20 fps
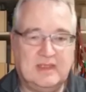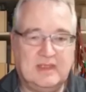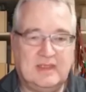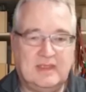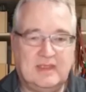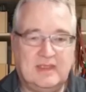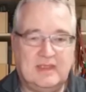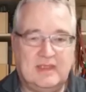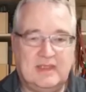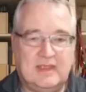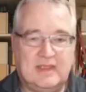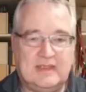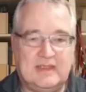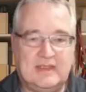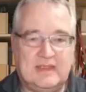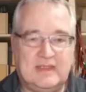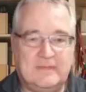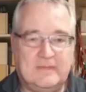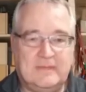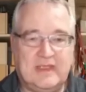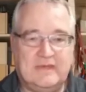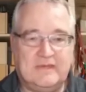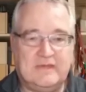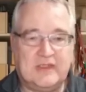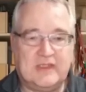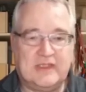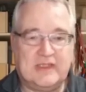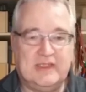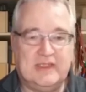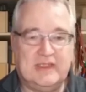and then we have the
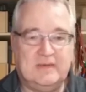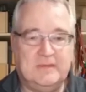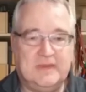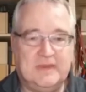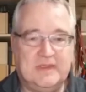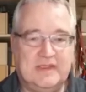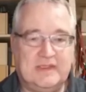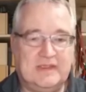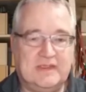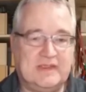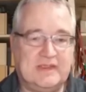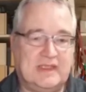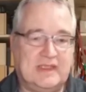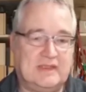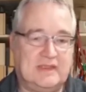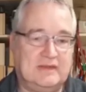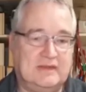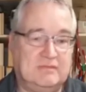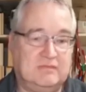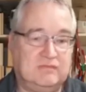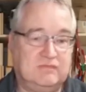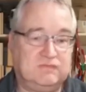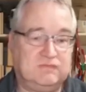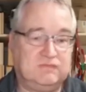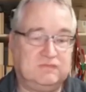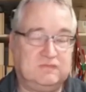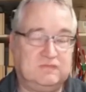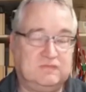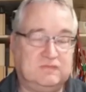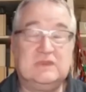shell, which is
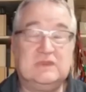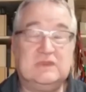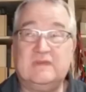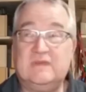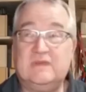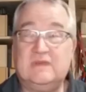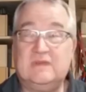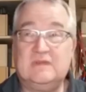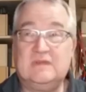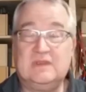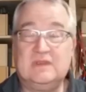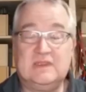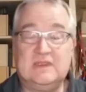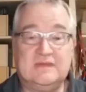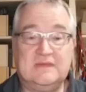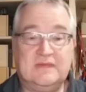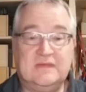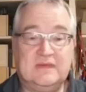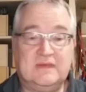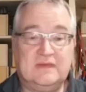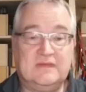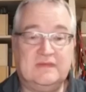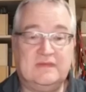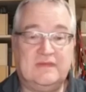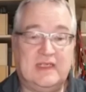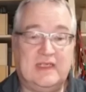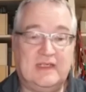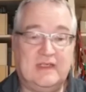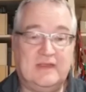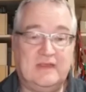
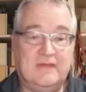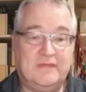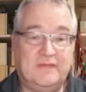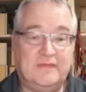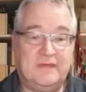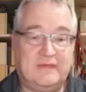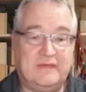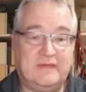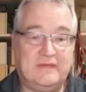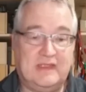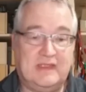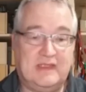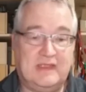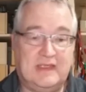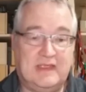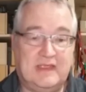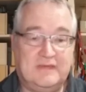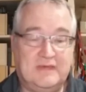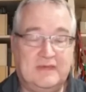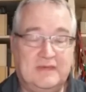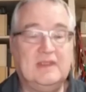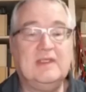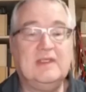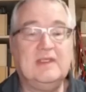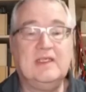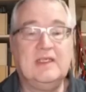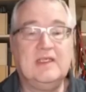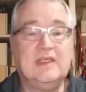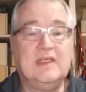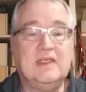5.5
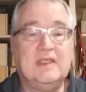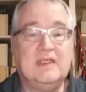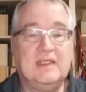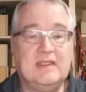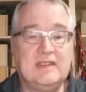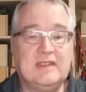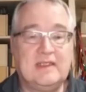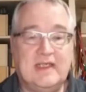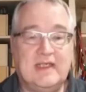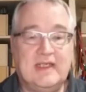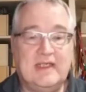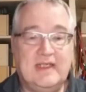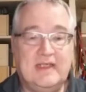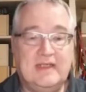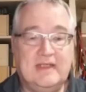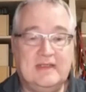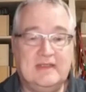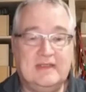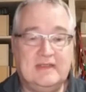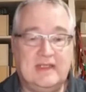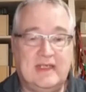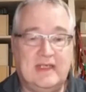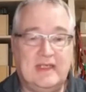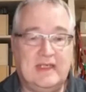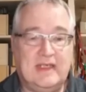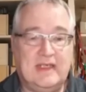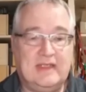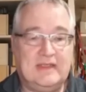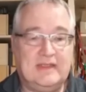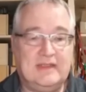K,
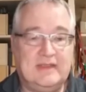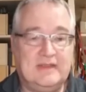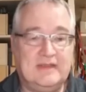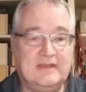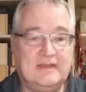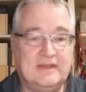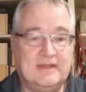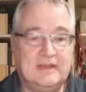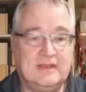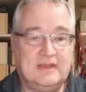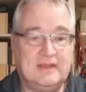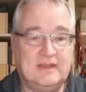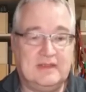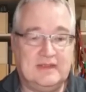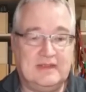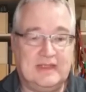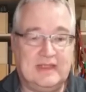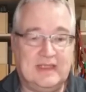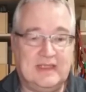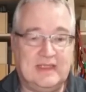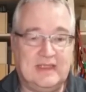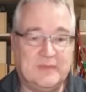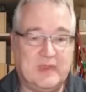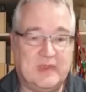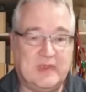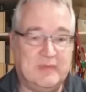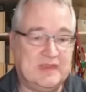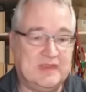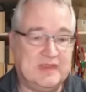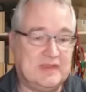and the LSMem is